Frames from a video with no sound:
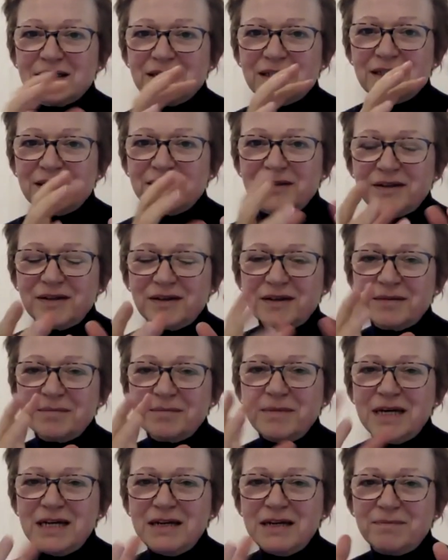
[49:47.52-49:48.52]
I think
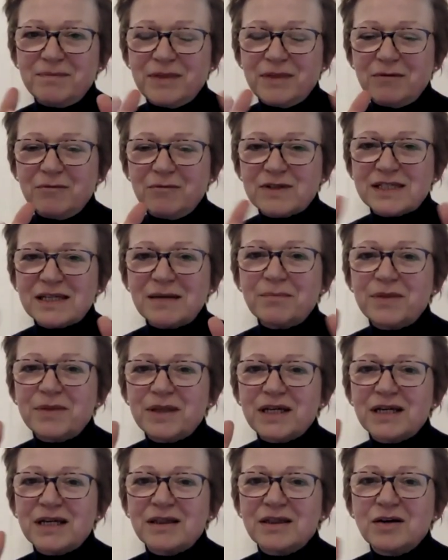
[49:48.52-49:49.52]
there was
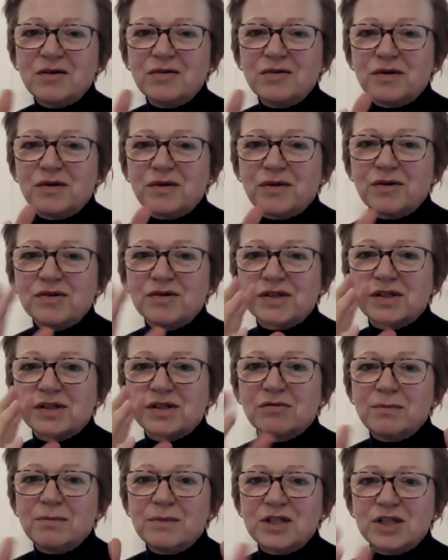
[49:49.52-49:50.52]
something in those
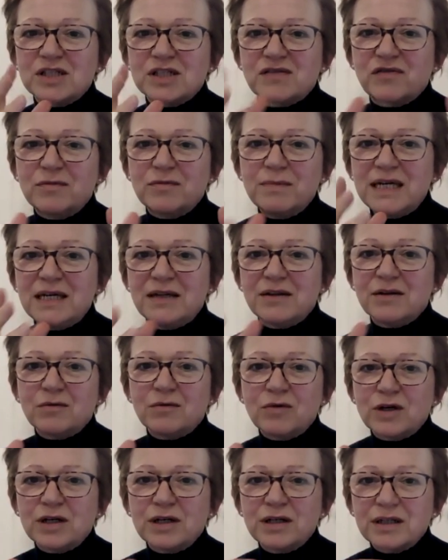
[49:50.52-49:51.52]
two images for me that
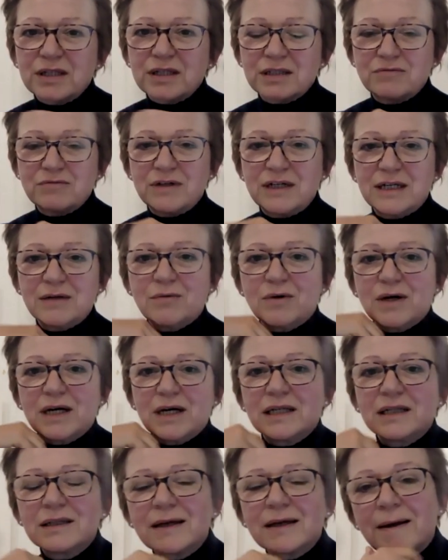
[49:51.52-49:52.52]
worked really
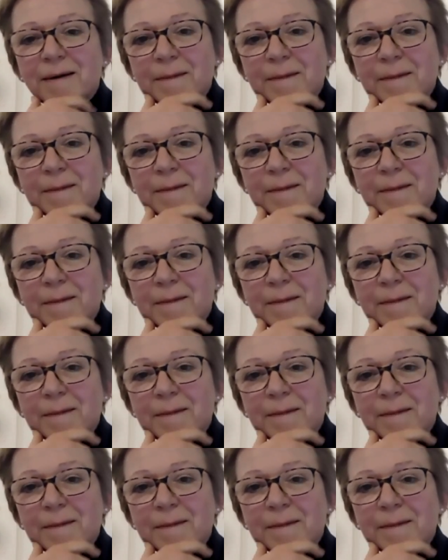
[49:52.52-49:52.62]
well.